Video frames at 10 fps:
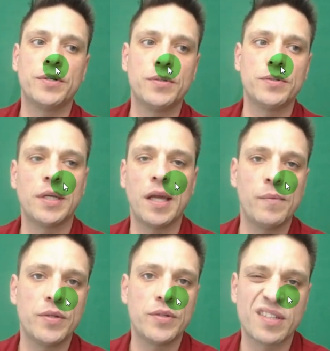using
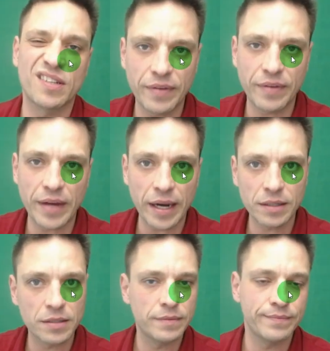images and
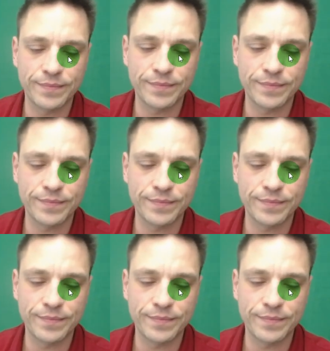effects.